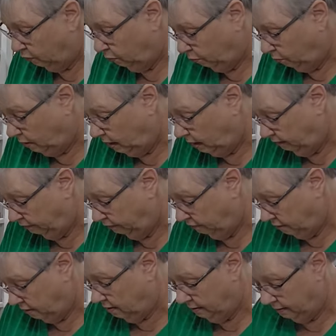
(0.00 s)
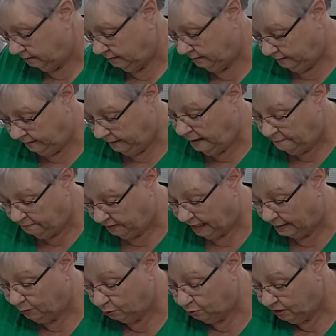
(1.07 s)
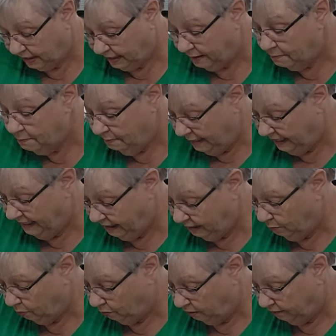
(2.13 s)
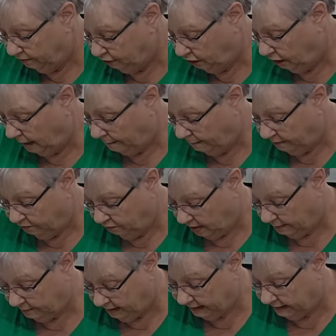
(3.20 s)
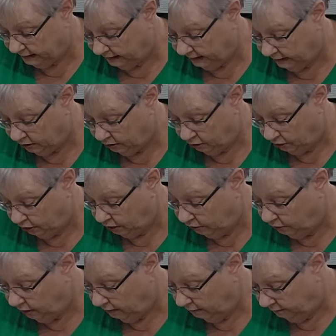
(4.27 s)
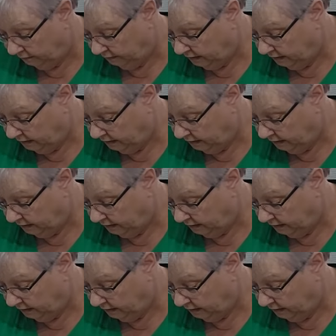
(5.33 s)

a rough, I'm going to say a medium rough chop, if that makes sense to you.